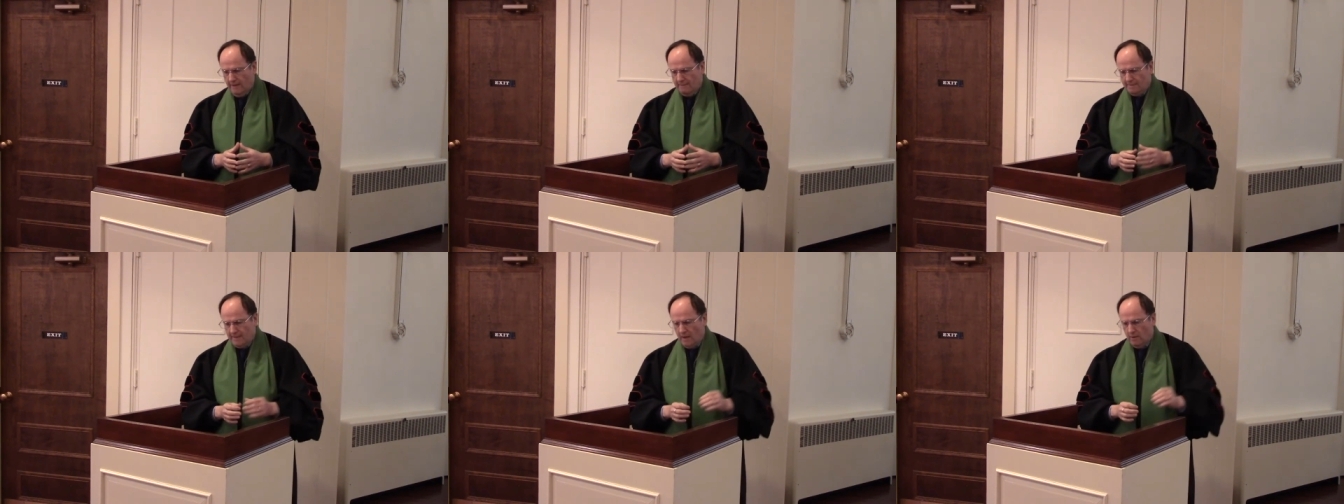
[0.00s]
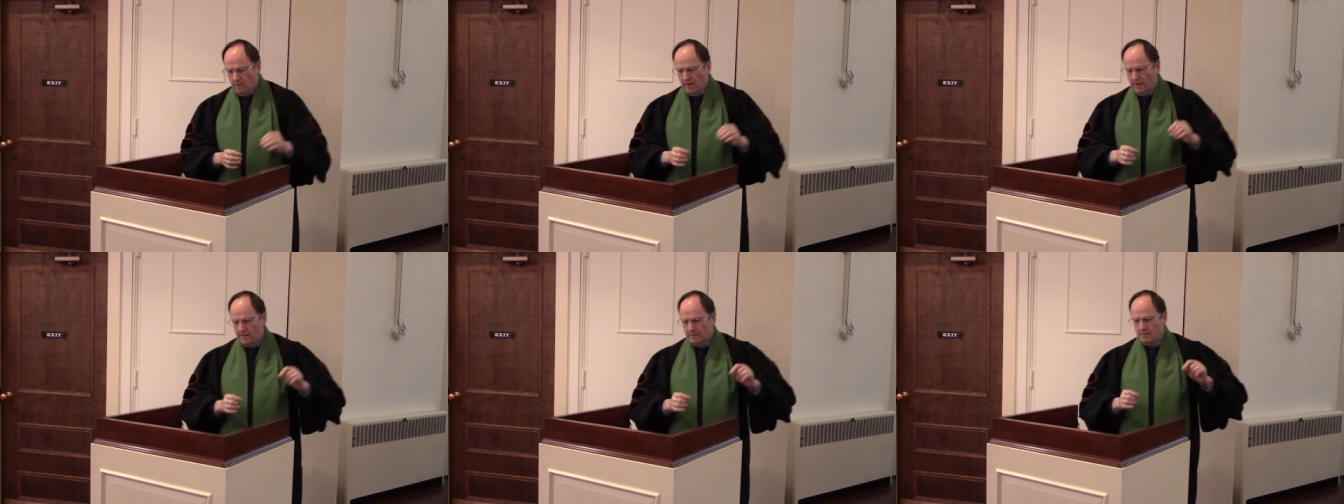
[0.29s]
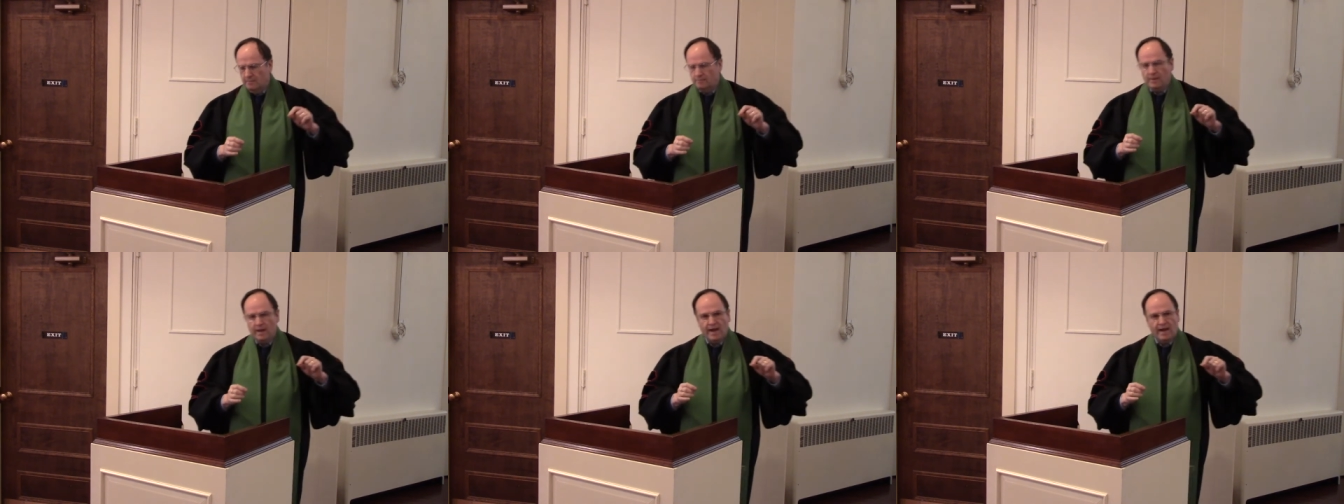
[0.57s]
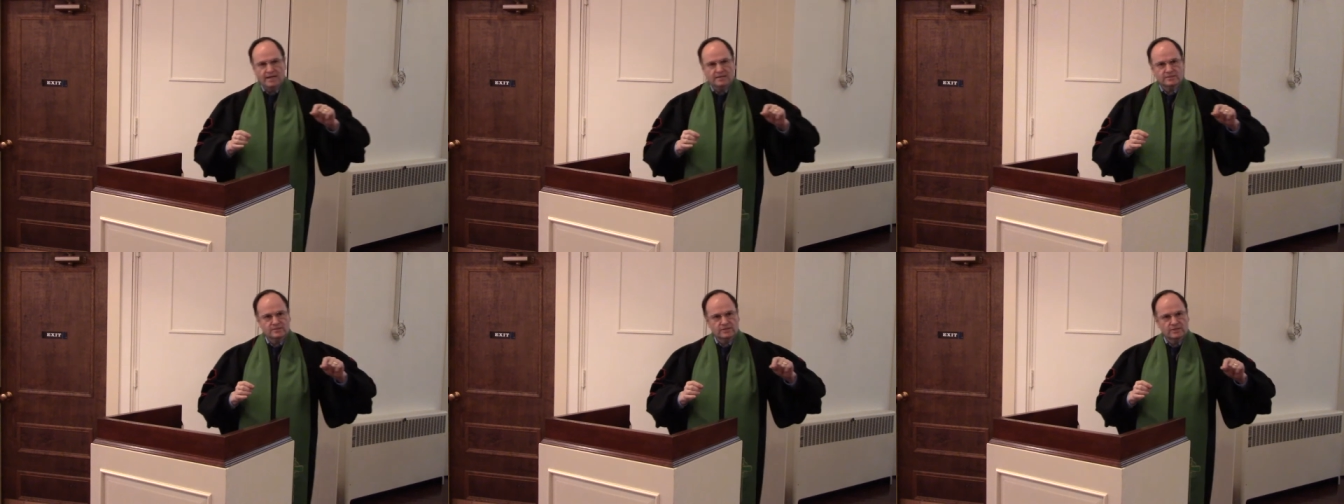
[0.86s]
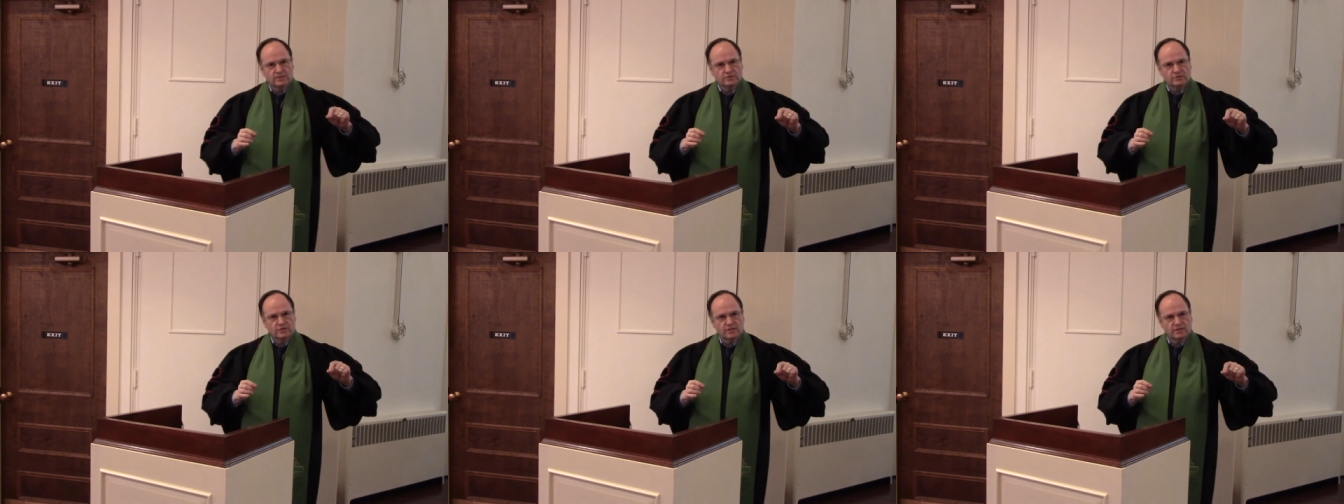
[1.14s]
Now, in the
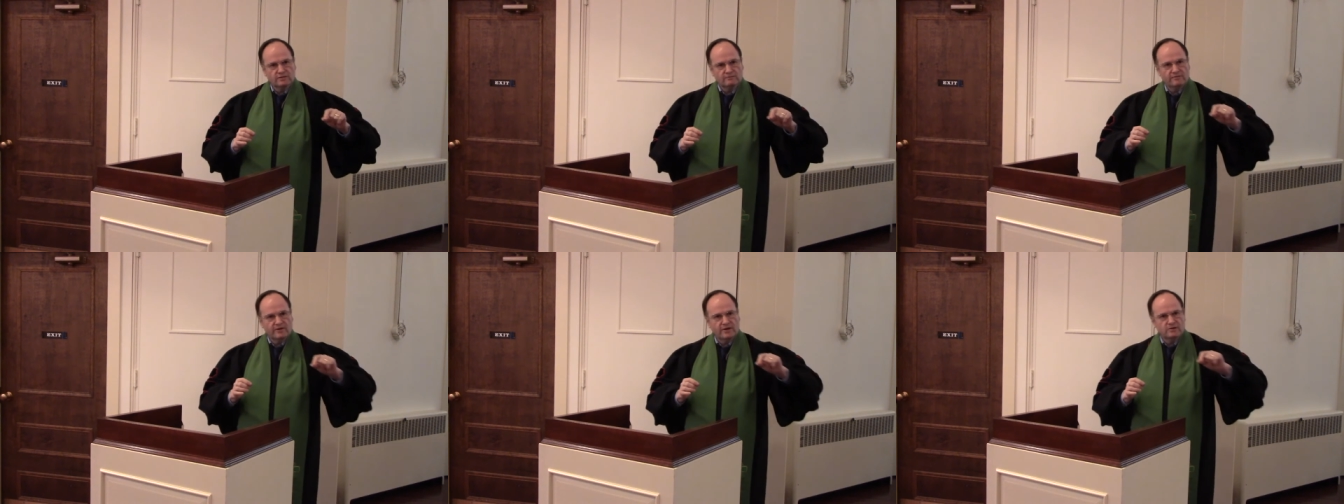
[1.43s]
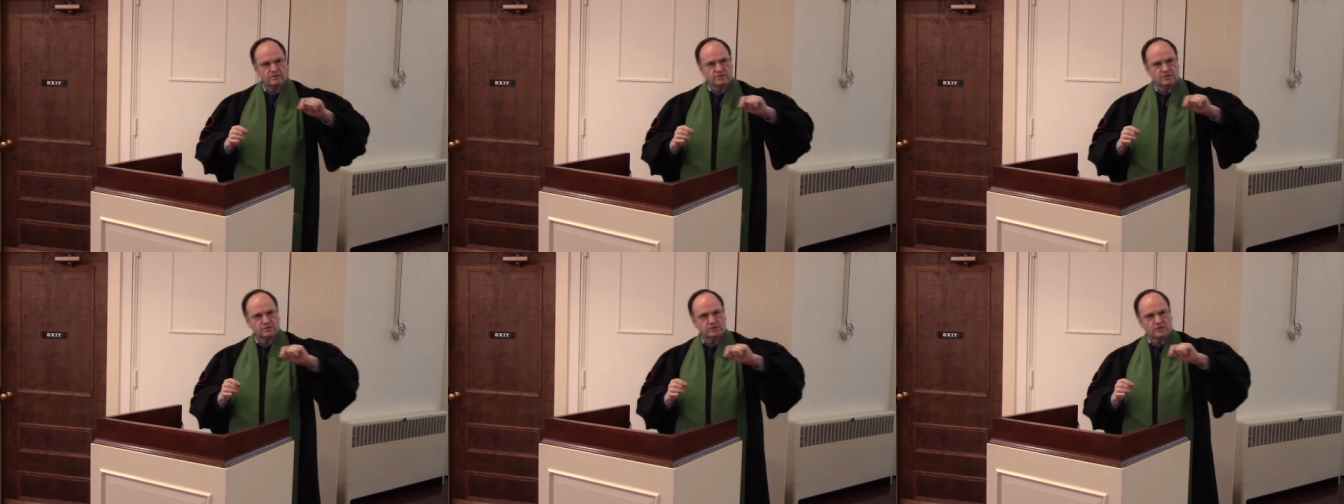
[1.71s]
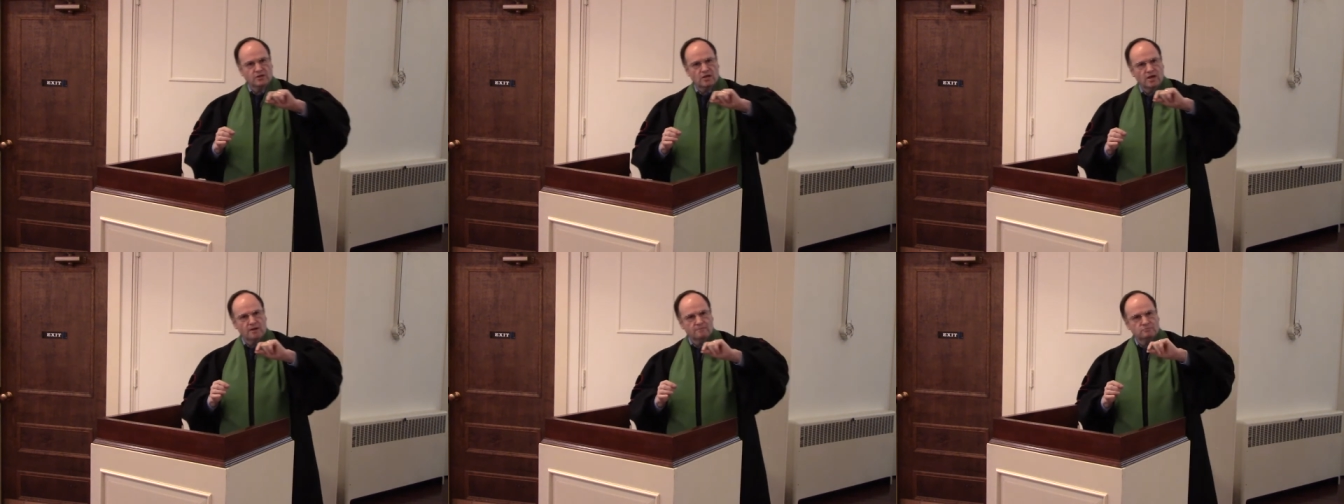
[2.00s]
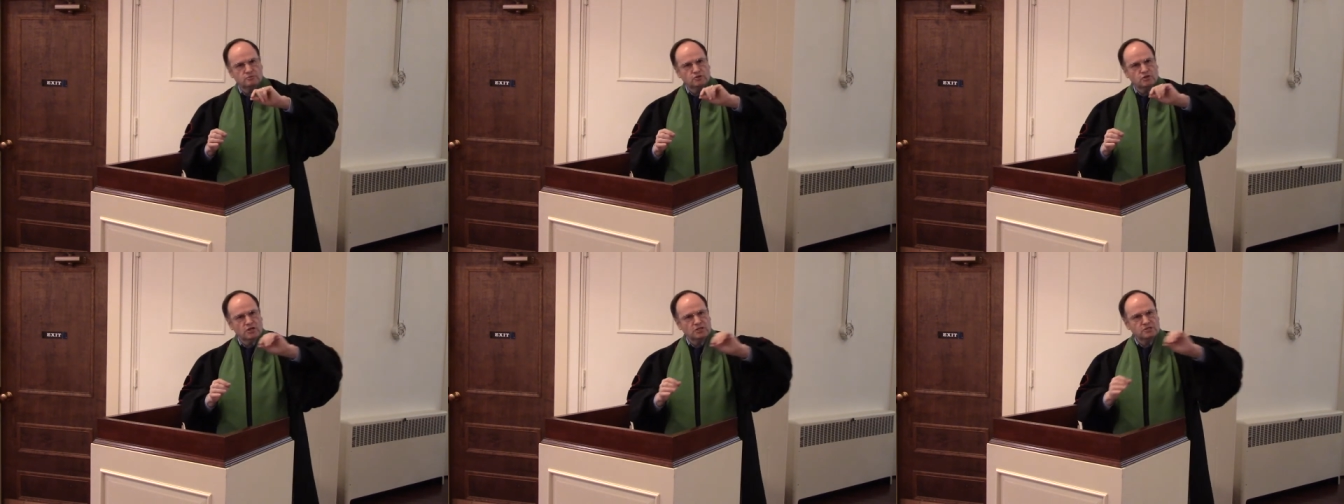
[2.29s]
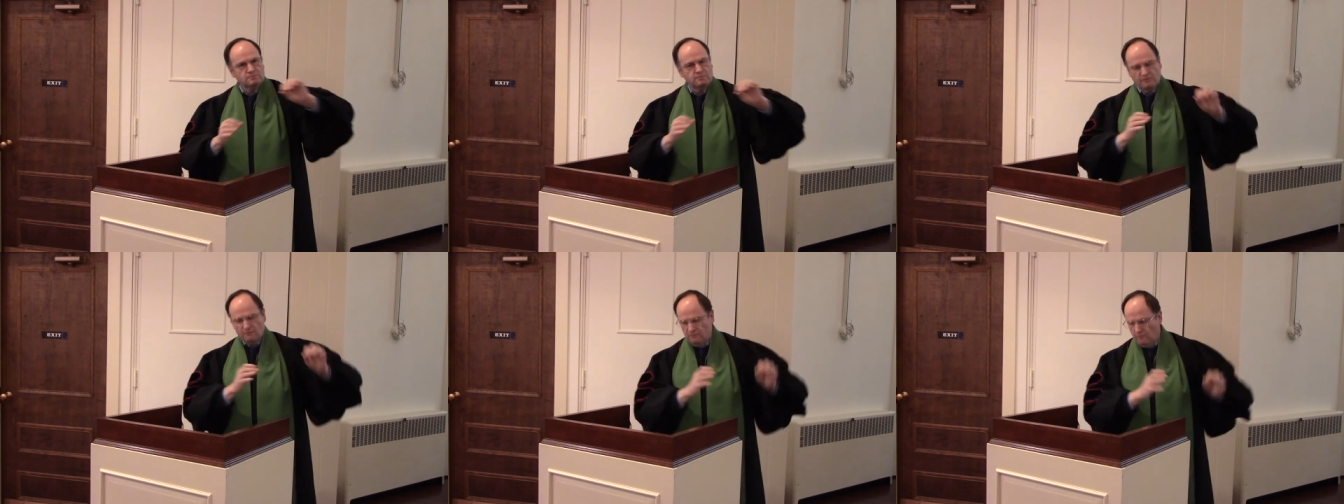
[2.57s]
passage, in the verses that come
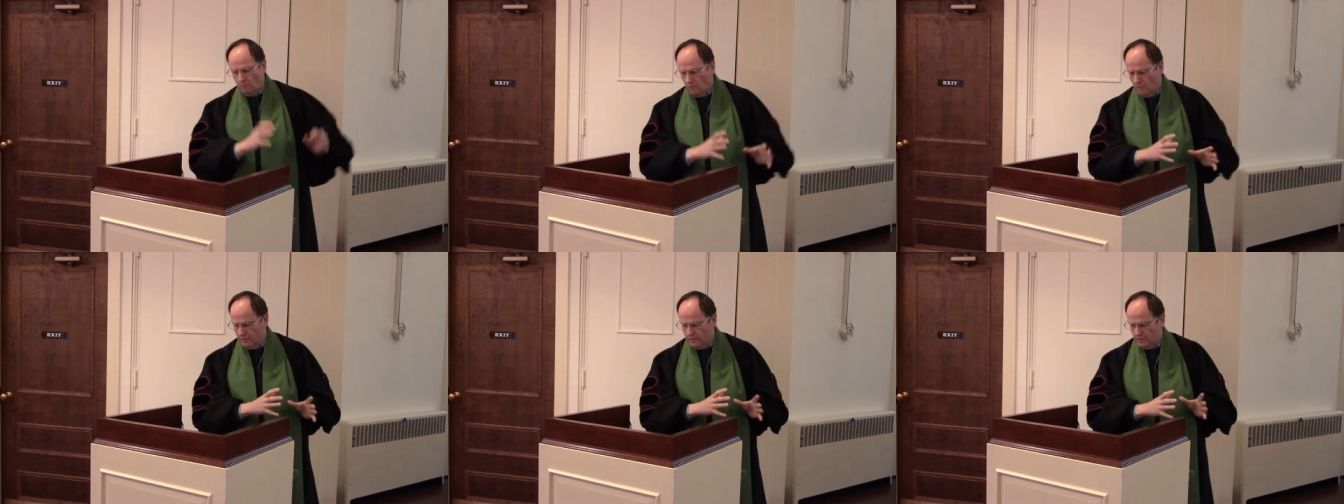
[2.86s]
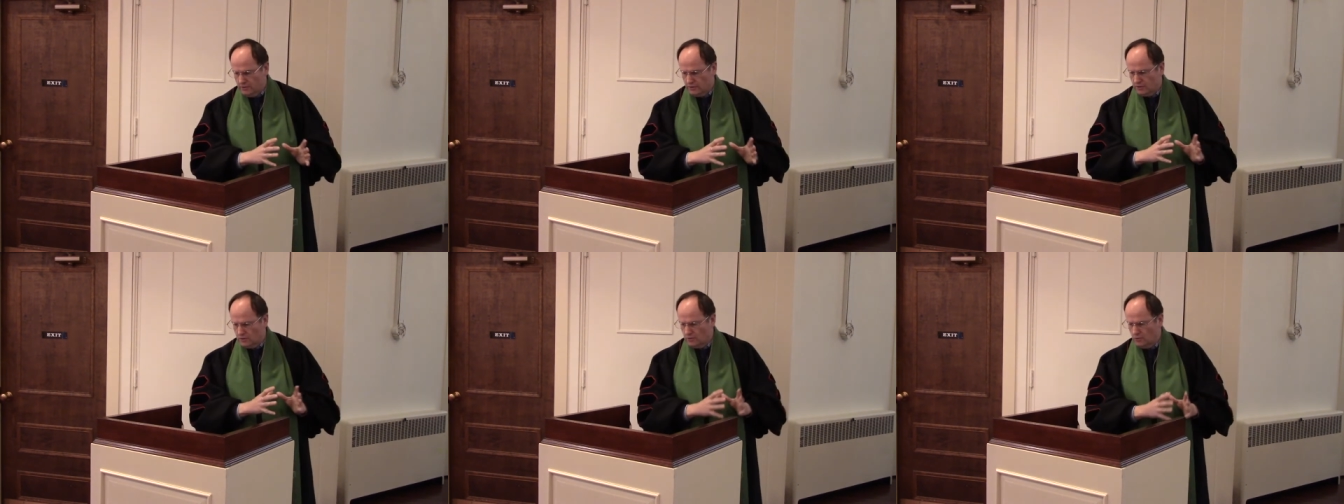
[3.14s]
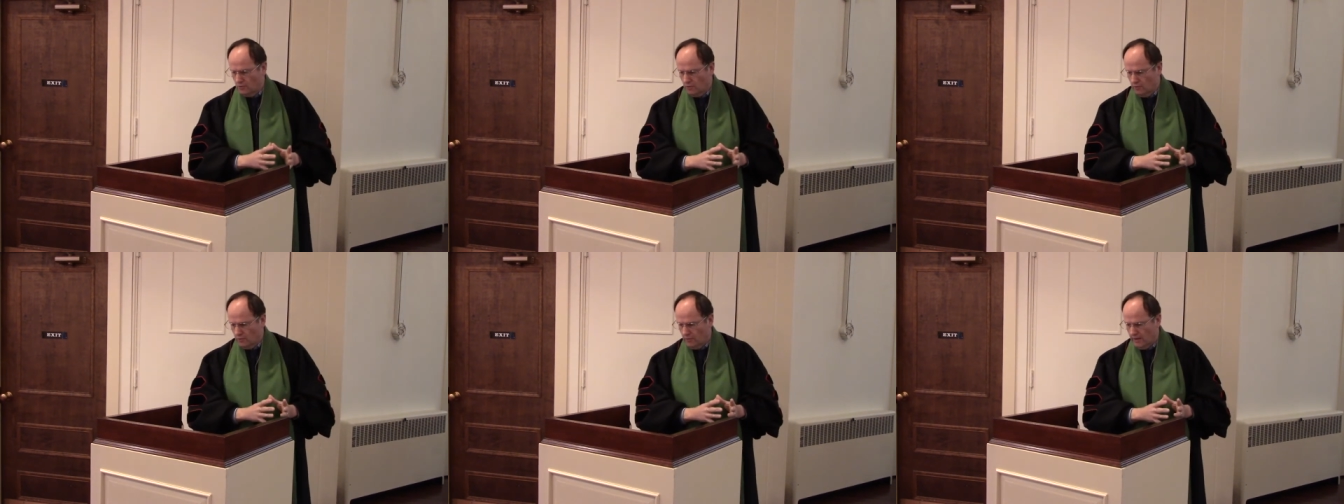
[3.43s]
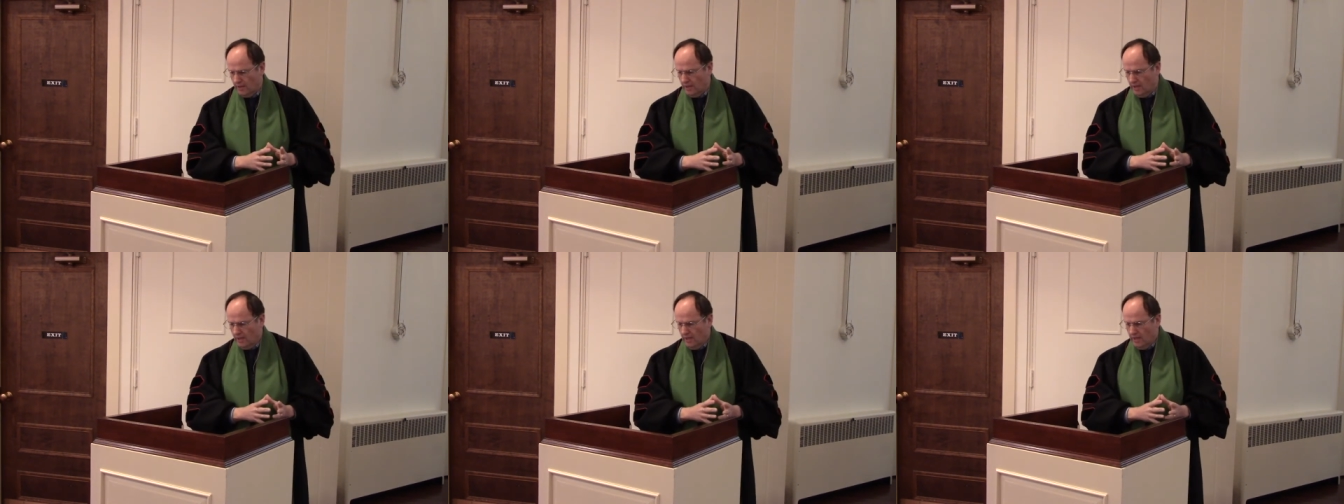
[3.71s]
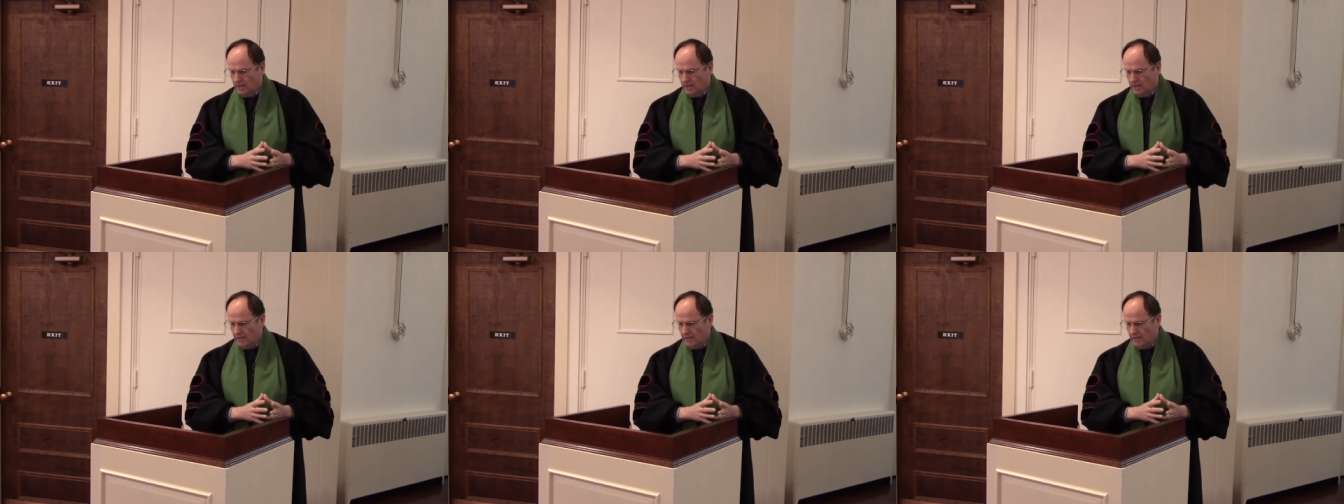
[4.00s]
just before this story,